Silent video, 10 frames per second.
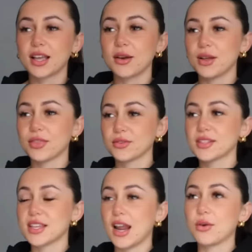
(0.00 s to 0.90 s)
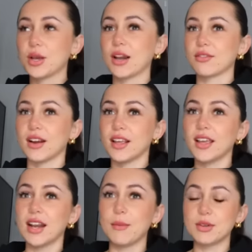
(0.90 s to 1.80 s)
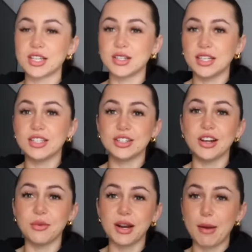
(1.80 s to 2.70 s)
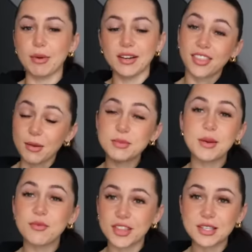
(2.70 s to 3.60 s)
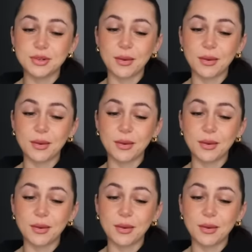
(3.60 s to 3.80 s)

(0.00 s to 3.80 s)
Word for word: I went through this and how quick I read it and how much I needed to know what happened. Thumbs up for this one.